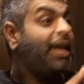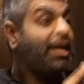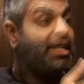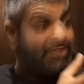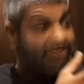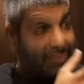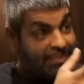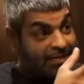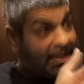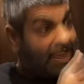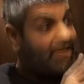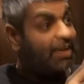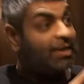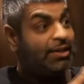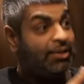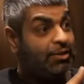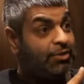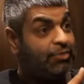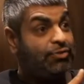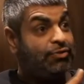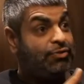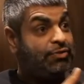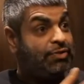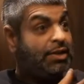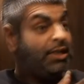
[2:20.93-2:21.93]
Exactly. And
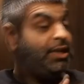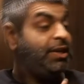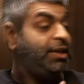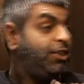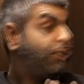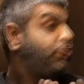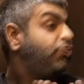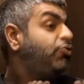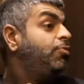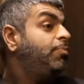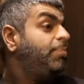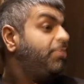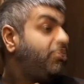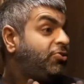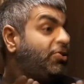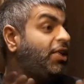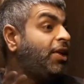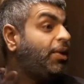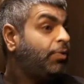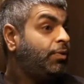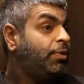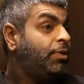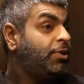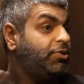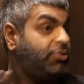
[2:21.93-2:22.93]
exactly as you say, it should
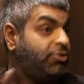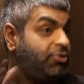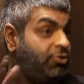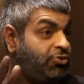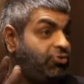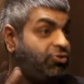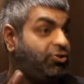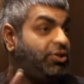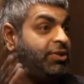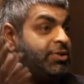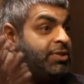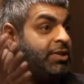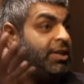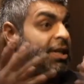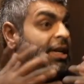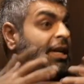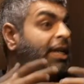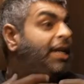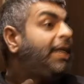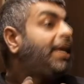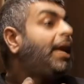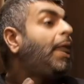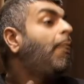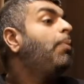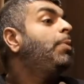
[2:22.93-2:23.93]
be channelless. It's
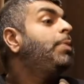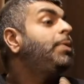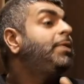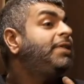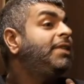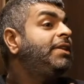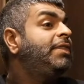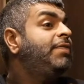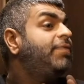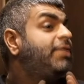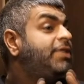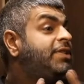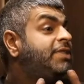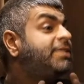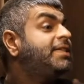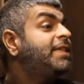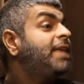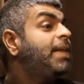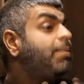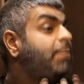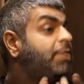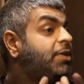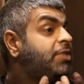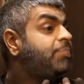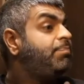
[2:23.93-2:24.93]
just, can we deliver
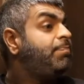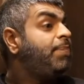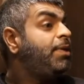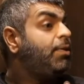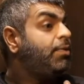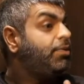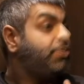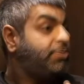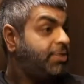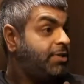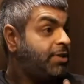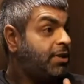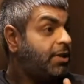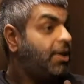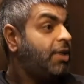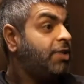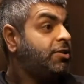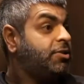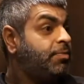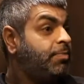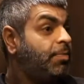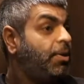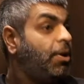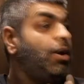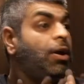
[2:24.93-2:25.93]
the same experience to the
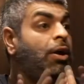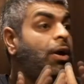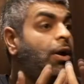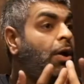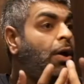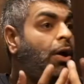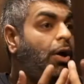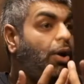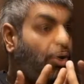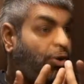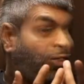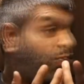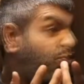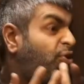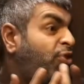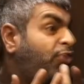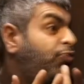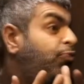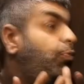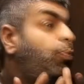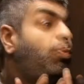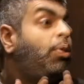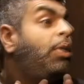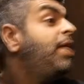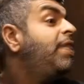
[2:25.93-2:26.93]
customer
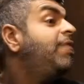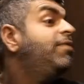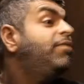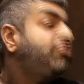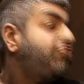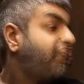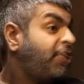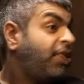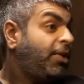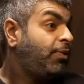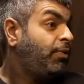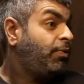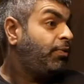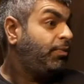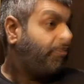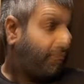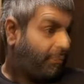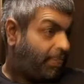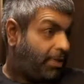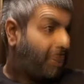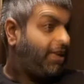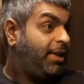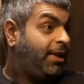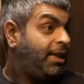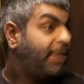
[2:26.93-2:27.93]
across whatever
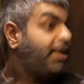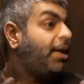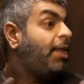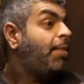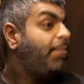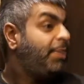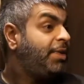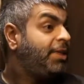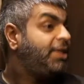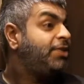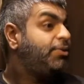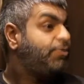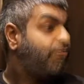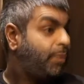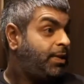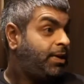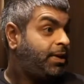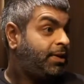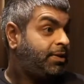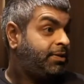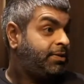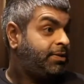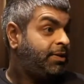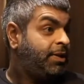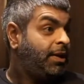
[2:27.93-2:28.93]
channel they're coming
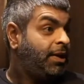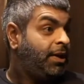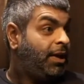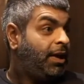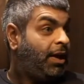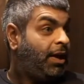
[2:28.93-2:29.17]
into in us?